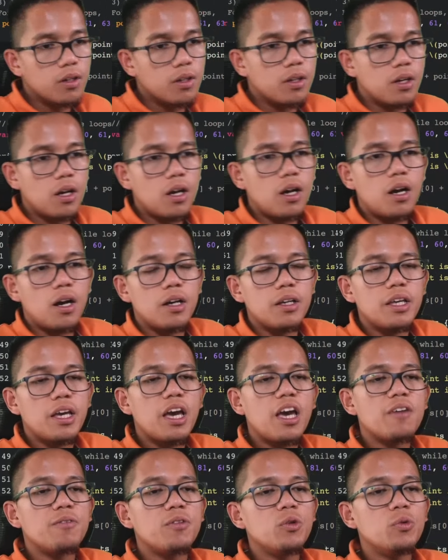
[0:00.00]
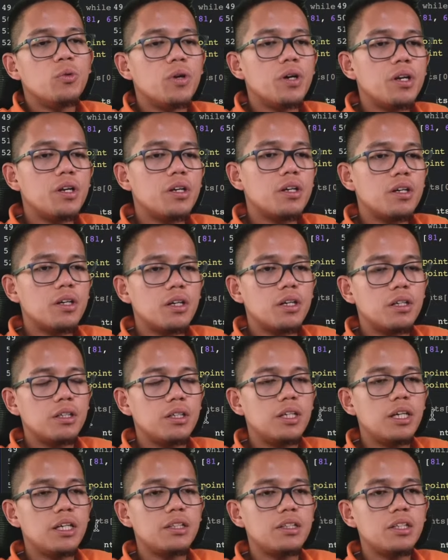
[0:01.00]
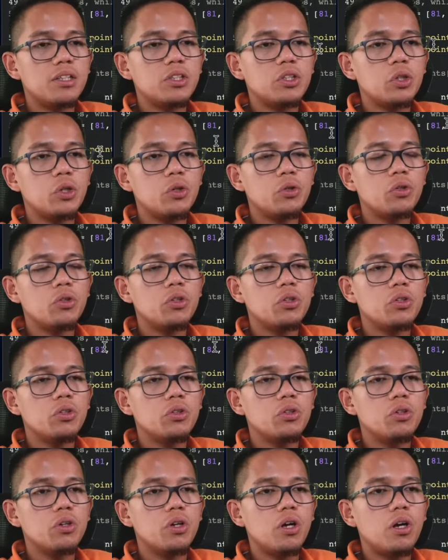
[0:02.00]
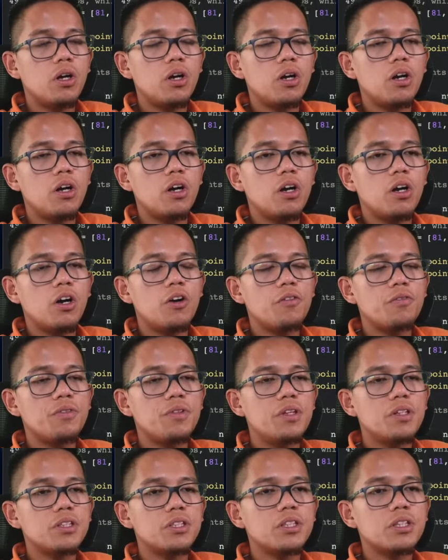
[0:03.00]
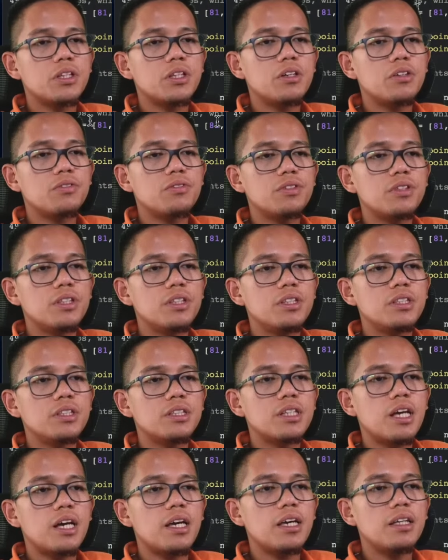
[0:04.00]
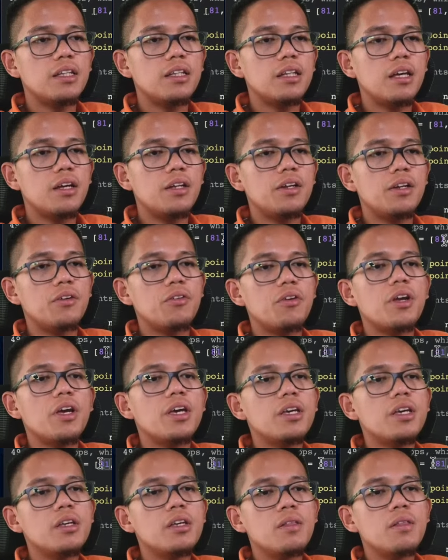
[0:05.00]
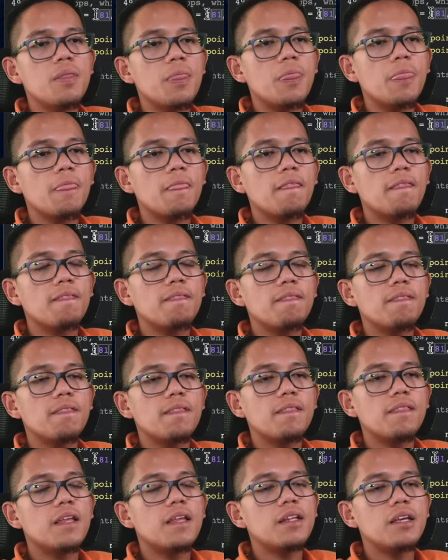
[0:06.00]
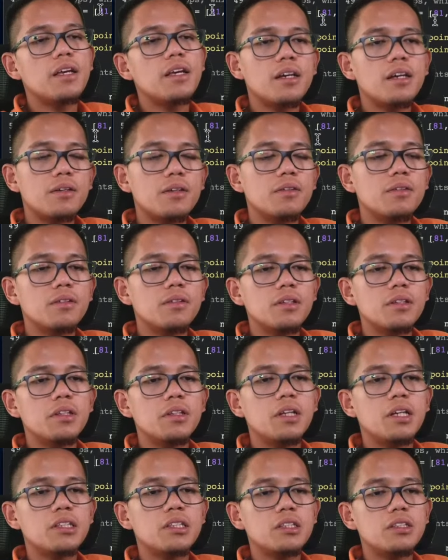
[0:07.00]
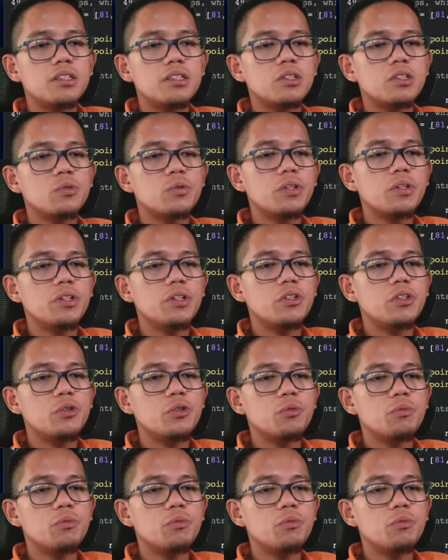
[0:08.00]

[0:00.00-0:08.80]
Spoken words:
Yeah, if you wanna get the total of the stuff inside an array, then yeah, this is what you do.